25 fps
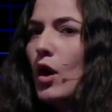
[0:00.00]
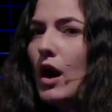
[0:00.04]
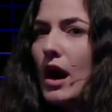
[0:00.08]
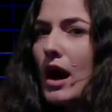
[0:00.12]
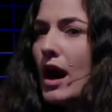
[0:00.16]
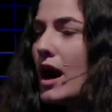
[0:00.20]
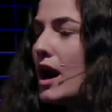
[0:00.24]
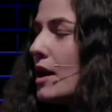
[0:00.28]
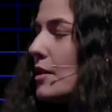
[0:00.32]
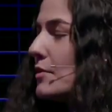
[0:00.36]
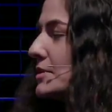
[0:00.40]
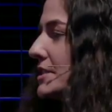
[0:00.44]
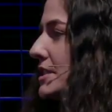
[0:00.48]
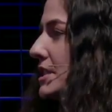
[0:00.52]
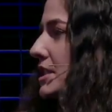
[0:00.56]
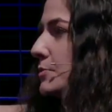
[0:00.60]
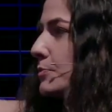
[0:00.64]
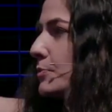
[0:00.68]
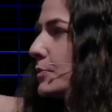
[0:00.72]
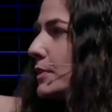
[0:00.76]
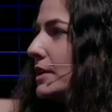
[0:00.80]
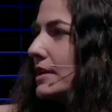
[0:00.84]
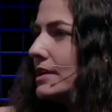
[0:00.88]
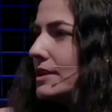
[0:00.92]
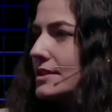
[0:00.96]
how is the
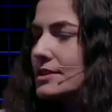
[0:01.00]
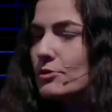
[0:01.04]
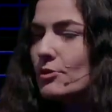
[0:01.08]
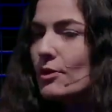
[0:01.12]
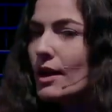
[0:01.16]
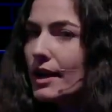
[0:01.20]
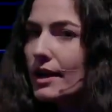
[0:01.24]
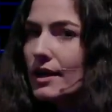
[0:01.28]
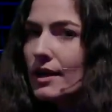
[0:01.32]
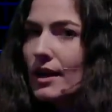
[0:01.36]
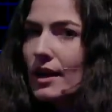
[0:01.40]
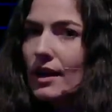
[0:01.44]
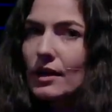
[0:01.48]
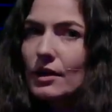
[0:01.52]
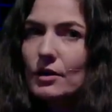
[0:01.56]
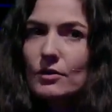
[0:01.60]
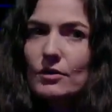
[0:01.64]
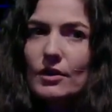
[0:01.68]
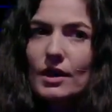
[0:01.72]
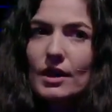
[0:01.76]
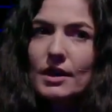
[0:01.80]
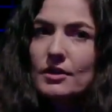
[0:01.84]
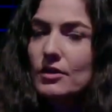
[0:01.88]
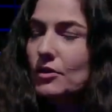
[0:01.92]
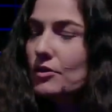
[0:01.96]
experience right now.
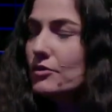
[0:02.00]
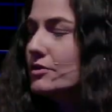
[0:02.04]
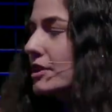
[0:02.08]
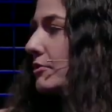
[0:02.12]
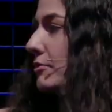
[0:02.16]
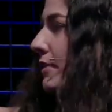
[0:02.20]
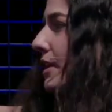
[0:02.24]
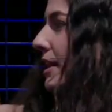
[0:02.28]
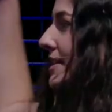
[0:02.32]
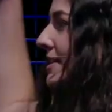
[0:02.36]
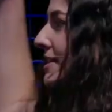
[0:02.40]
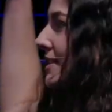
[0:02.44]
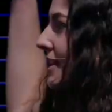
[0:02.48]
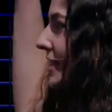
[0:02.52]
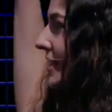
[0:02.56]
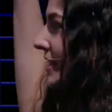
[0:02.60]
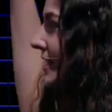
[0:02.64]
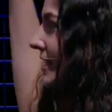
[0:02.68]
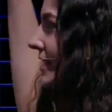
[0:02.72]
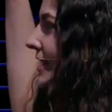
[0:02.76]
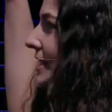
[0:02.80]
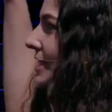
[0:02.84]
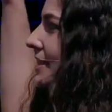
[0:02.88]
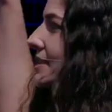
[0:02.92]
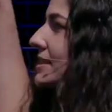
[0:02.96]
On the right side,
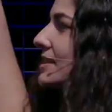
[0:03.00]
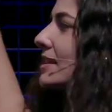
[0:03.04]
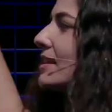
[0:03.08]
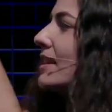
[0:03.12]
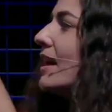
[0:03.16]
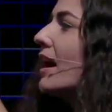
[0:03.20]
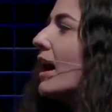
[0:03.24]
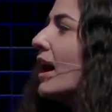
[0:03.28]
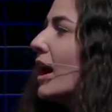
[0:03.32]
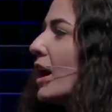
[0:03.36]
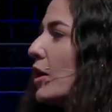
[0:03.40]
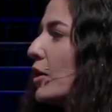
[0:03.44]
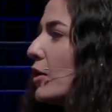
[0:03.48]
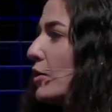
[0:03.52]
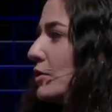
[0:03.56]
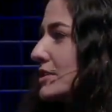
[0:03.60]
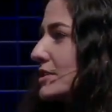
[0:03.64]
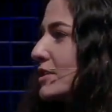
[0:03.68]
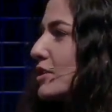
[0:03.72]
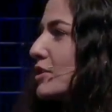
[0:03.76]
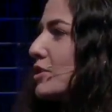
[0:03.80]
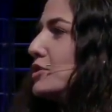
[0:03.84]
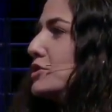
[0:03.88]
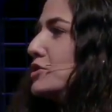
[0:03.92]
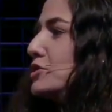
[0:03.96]
it's how it's
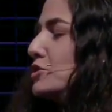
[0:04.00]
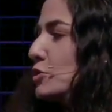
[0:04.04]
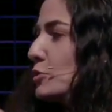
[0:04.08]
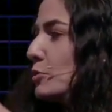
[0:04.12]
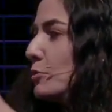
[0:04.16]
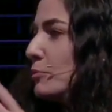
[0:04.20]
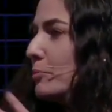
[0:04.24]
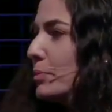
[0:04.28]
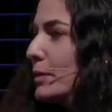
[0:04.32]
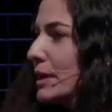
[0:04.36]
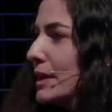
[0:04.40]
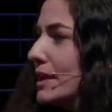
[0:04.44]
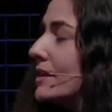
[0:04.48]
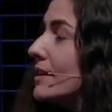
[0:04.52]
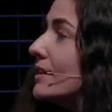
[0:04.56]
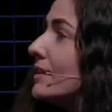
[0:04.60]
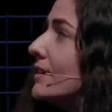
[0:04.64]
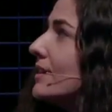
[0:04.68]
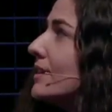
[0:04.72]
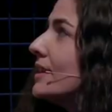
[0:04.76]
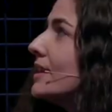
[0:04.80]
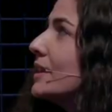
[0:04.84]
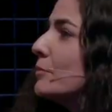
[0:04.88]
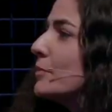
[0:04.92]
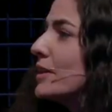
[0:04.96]
going to be.
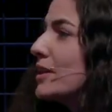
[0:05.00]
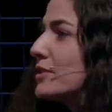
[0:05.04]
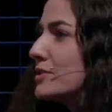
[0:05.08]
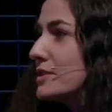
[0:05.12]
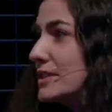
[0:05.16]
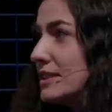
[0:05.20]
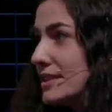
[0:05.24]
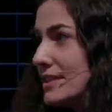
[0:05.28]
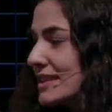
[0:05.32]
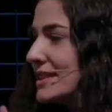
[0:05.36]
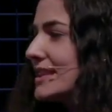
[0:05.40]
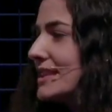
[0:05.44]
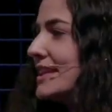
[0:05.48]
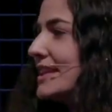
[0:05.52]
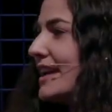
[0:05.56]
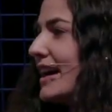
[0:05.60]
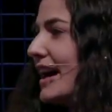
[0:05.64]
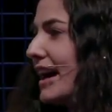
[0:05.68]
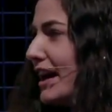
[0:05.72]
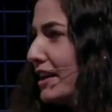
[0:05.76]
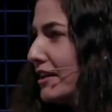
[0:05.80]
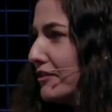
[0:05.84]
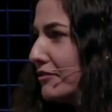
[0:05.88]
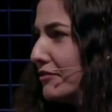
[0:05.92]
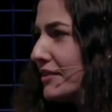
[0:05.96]
Because this is the
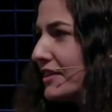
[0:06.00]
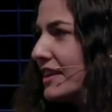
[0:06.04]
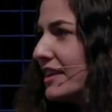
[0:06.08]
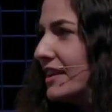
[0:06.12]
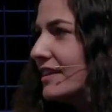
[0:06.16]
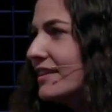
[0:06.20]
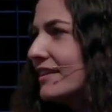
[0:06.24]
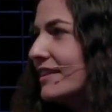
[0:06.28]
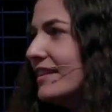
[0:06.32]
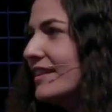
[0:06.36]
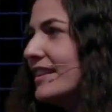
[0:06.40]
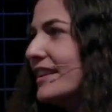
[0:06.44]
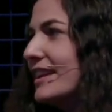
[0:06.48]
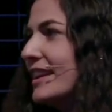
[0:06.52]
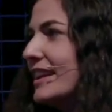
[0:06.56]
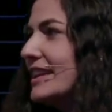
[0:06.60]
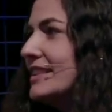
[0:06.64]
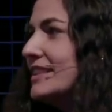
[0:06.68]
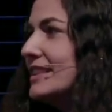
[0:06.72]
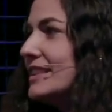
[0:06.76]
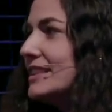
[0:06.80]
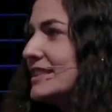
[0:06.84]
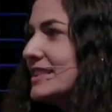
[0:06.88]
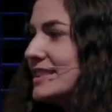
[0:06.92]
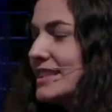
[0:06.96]
alpha.
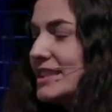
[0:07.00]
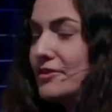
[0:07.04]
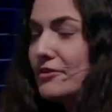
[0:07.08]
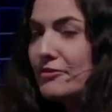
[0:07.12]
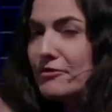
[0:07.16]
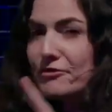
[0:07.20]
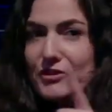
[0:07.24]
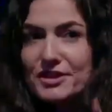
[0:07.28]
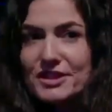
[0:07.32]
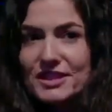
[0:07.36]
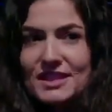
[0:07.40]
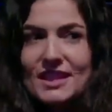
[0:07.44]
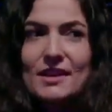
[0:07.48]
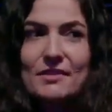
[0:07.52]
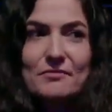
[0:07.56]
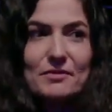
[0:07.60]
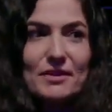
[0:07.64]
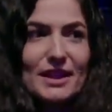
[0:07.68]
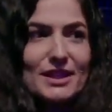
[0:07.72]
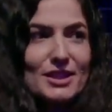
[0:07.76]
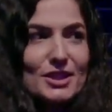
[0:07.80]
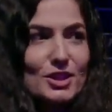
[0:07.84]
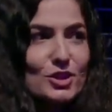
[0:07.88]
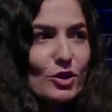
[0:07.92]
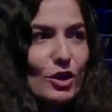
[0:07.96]
This is the first time
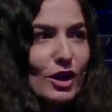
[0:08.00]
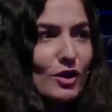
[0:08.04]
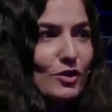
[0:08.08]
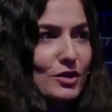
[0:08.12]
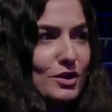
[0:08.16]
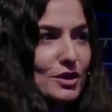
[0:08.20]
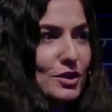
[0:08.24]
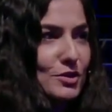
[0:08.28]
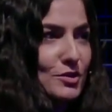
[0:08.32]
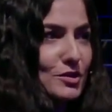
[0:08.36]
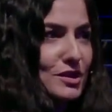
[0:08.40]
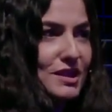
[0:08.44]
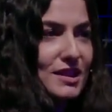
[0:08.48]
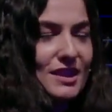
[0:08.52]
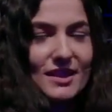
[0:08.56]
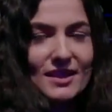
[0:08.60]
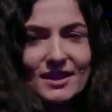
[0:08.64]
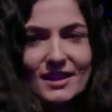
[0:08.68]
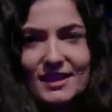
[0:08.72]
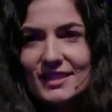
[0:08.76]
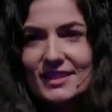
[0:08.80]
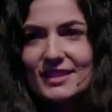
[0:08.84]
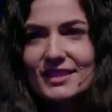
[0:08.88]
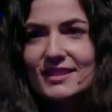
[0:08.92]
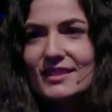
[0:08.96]
that you are going to see
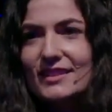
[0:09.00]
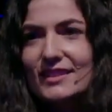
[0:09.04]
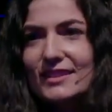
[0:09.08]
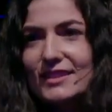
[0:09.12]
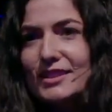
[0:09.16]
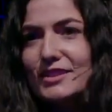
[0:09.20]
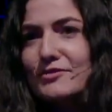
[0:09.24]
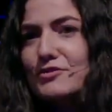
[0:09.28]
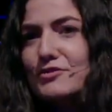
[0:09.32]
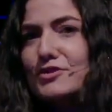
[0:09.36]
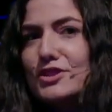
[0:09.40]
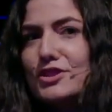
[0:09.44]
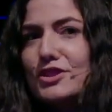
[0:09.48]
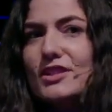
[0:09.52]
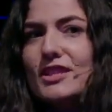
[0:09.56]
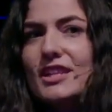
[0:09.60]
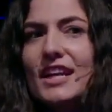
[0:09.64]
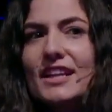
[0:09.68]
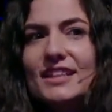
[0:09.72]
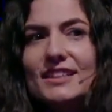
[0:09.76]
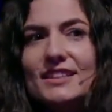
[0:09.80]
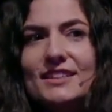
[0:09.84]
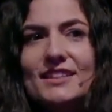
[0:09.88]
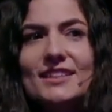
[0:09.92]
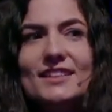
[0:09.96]
this
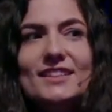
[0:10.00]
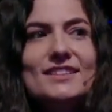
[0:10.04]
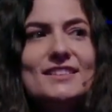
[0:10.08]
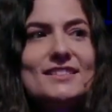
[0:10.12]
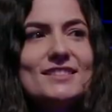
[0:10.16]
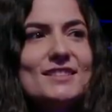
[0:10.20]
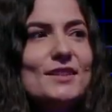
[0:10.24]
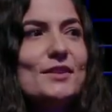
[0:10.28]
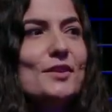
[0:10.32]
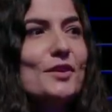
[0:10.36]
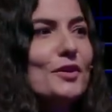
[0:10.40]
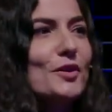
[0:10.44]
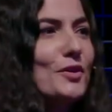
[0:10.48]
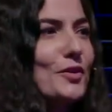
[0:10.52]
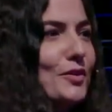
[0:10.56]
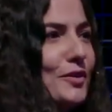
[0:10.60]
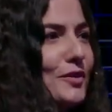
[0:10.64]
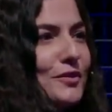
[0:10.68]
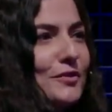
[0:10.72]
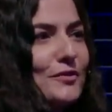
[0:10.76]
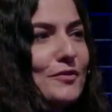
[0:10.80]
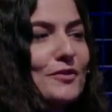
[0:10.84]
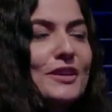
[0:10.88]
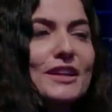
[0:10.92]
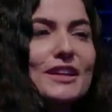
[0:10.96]
functionality. So
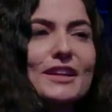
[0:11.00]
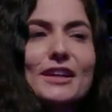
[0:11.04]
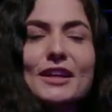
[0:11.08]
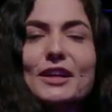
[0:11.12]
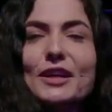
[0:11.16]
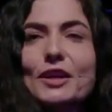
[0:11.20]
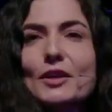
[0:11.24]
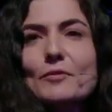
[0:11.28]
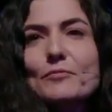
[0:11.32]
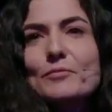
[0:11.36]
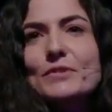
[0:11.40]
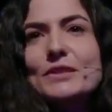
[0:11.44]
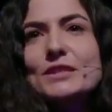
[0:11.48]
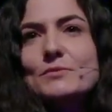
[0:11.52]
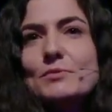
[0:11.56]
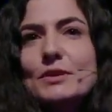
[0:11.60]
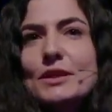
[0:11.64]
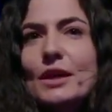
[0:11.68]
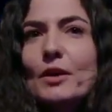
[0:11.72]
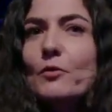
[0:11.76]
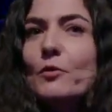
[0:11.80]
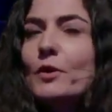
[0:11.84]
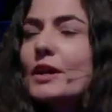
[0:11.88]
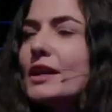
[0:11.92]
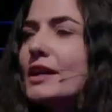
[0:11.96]
please be
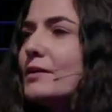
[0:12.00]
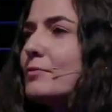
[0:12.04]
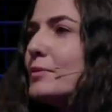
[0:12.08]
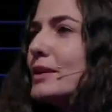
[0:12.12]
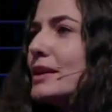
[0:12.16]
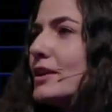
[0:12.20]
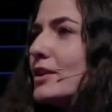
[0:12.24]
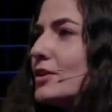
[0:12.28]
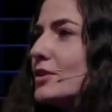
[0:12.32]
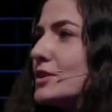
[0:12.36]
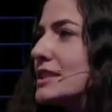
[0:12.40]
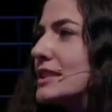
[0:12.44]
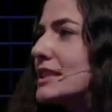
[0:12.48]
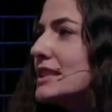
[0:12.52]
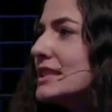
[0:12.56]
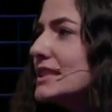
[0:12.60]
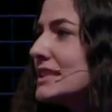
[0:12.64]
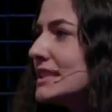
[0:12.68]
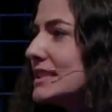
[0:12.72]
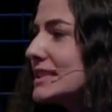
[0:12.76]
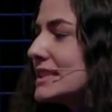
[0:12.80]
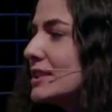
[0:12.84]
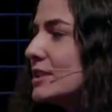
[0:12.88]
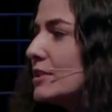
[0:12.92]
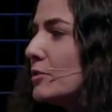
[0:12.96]
aware, because this
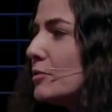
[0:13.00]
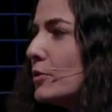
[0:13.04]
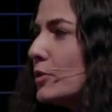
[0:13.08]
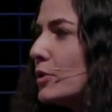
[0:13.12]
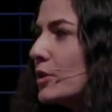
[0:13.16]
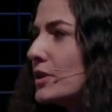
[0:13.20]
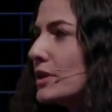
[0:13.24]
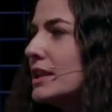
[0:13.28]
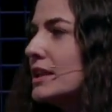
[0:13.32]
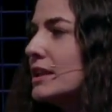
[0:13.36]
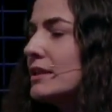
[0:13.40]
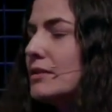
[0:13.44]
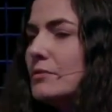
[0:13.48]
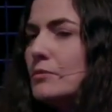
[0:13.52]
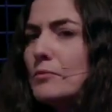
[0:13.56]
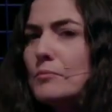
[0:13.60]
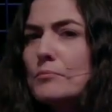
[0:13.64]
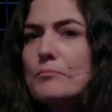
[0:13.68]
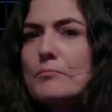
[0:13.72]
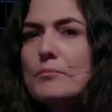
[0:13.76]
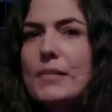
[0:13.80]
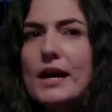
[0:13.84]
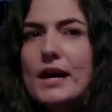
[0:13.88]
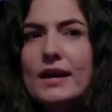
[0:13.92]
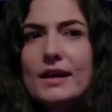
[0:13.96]
is the onboarding
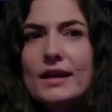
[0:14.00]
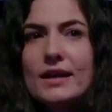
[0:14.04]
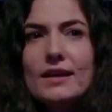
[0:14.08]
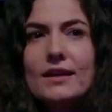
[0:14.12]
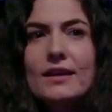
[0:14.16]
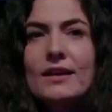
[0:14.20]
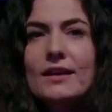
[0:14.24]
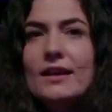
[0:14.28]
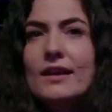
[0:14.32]
by